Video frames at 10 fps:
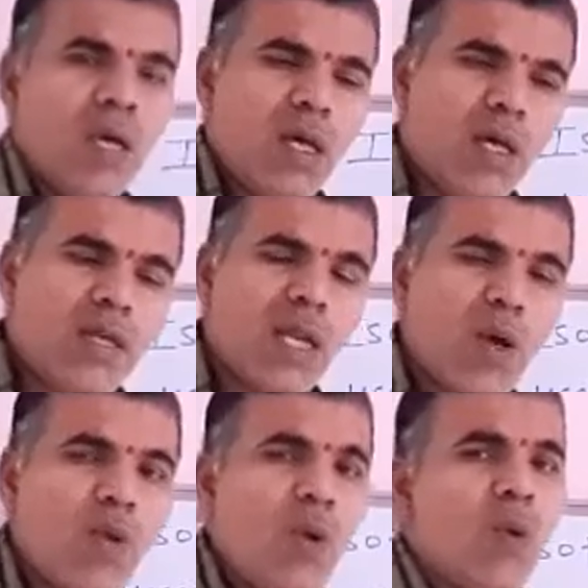
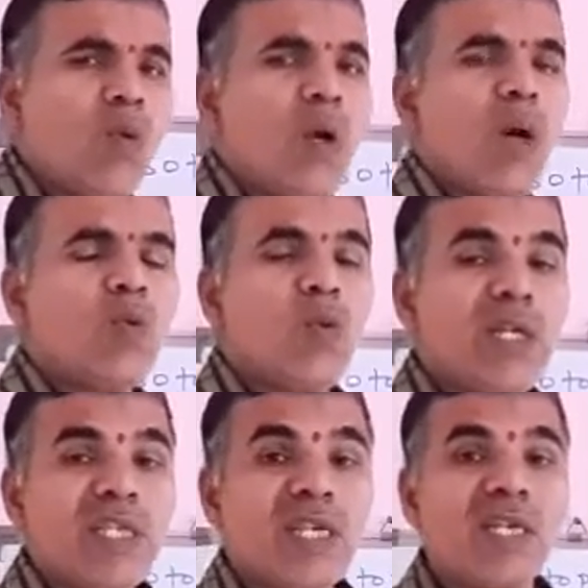Now we have to
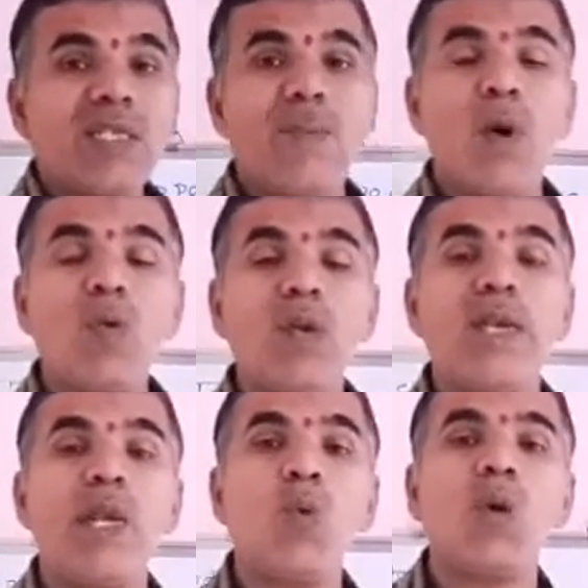discuss about
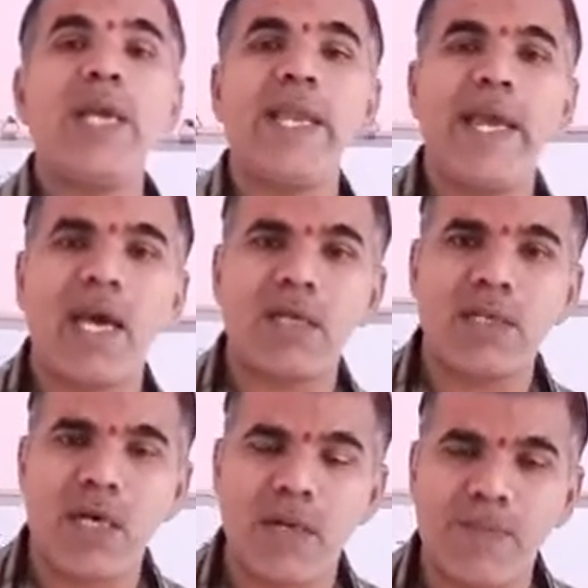nuclear
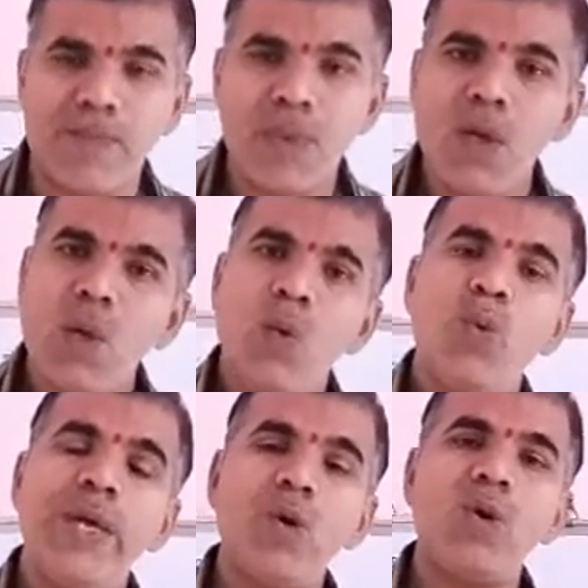reactor.
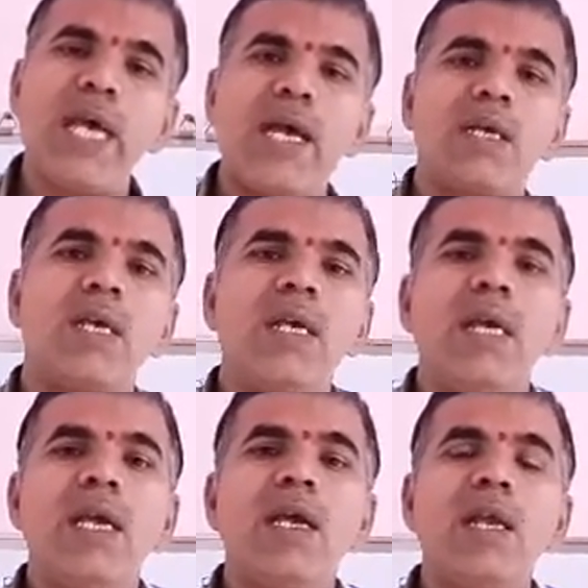We know
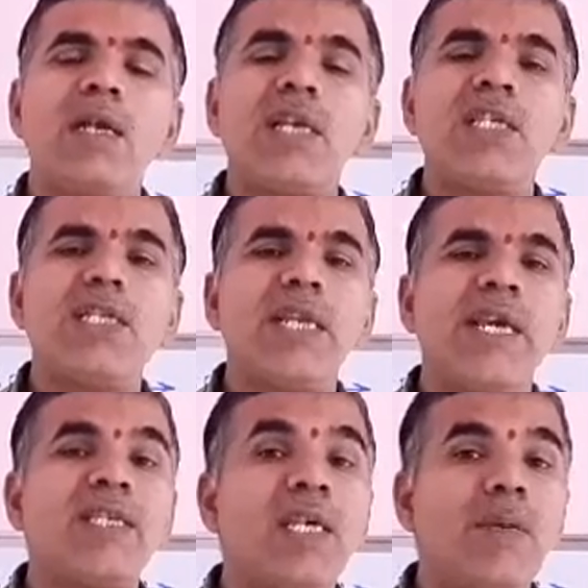that
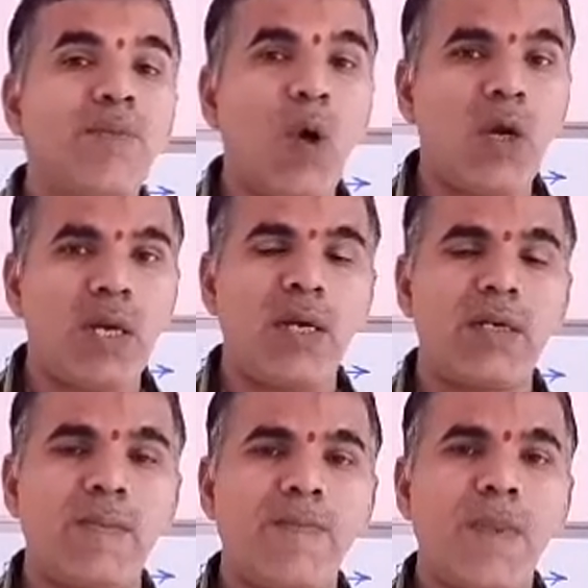electricity is
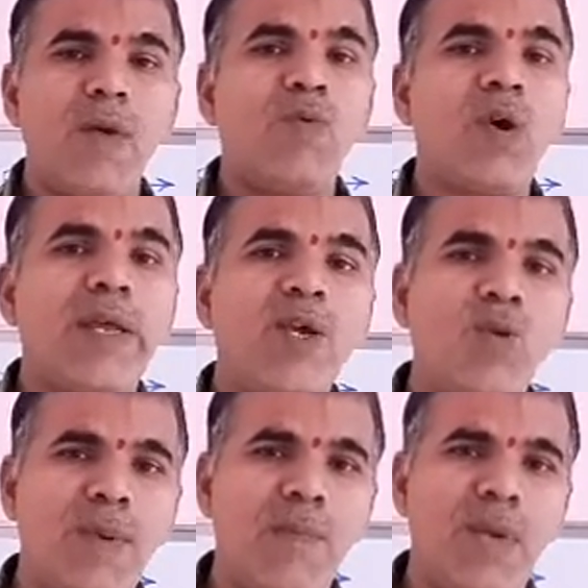important for a
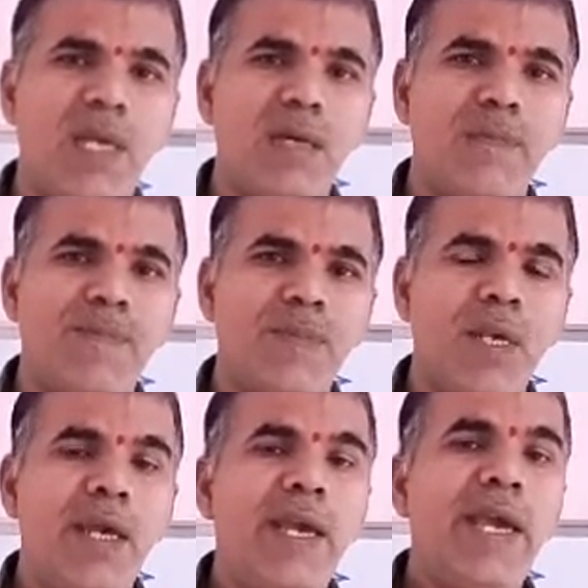human being.
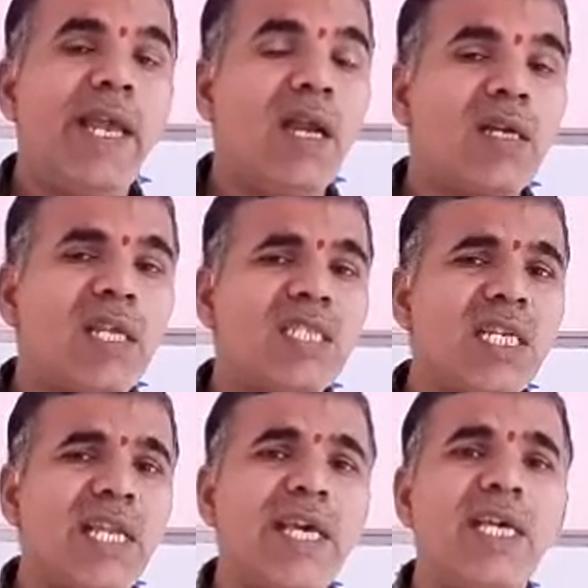
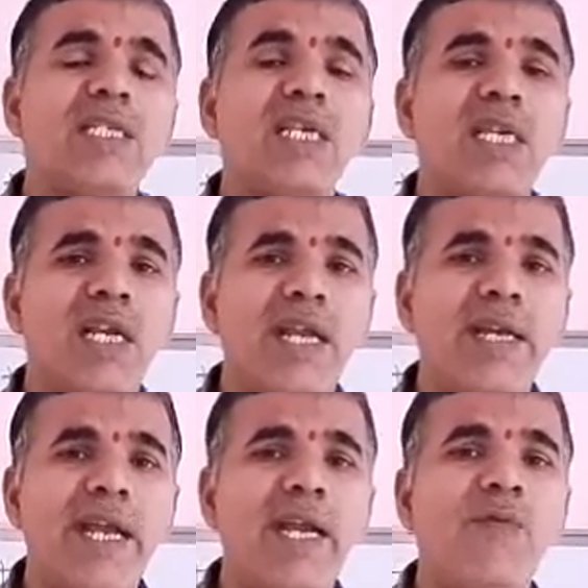Electricity is
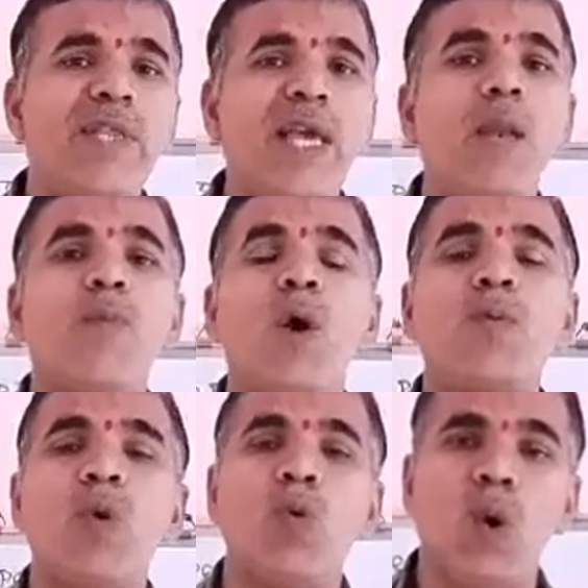generated with help
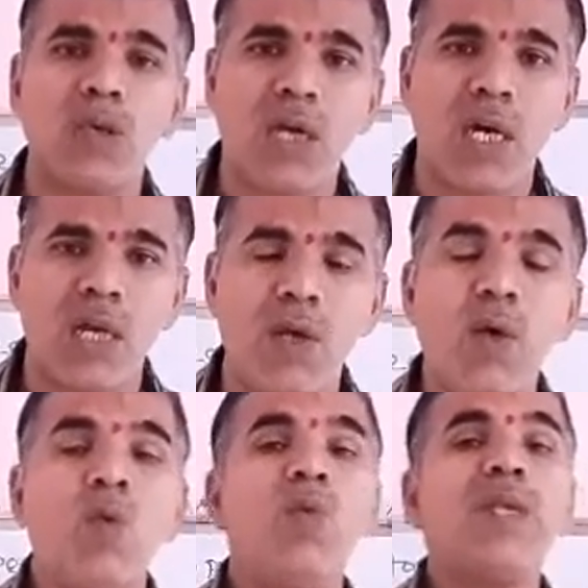of
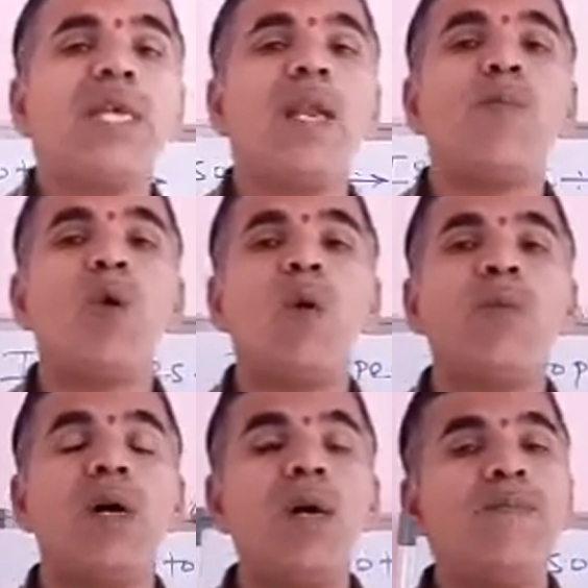water, with help
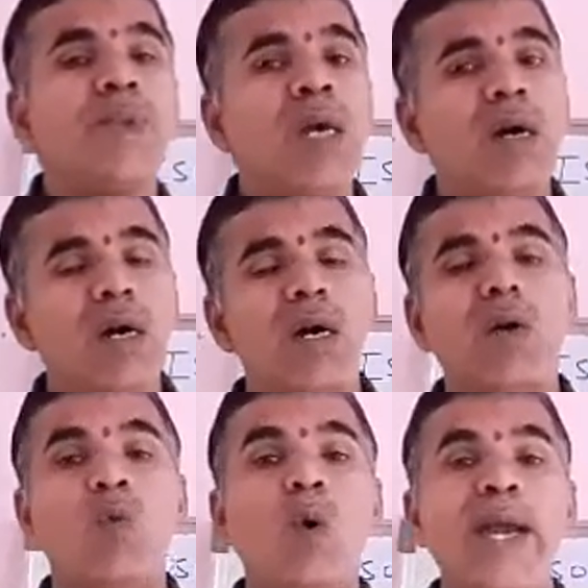of
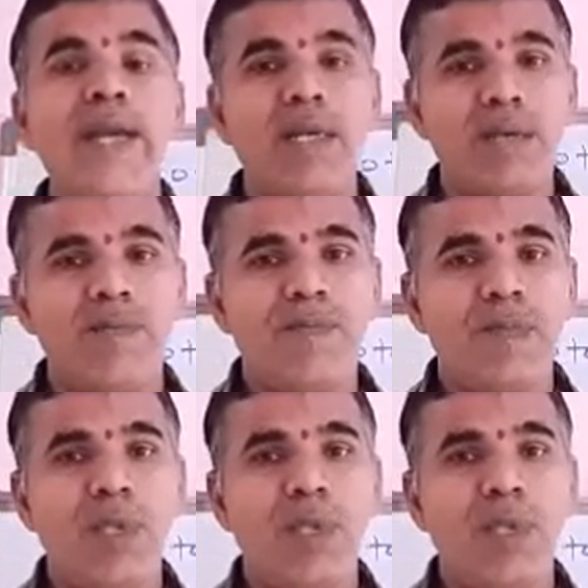wind.